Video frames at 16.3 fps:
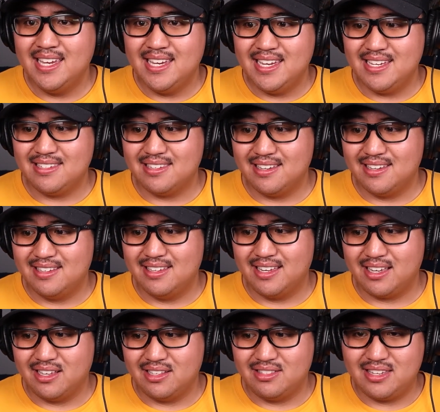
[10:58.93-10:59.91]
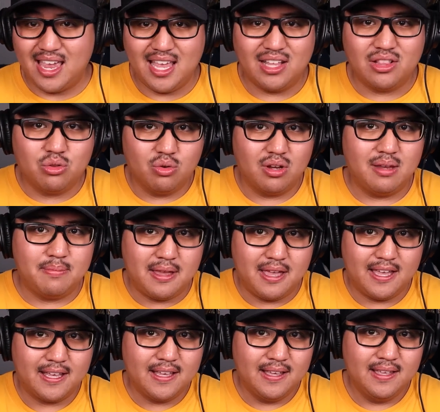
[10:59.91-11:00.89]
He's like a day three
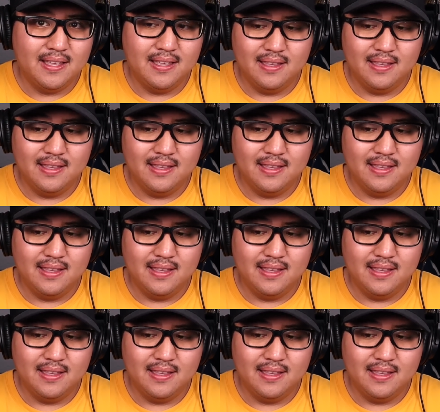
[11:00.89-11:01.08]
pick.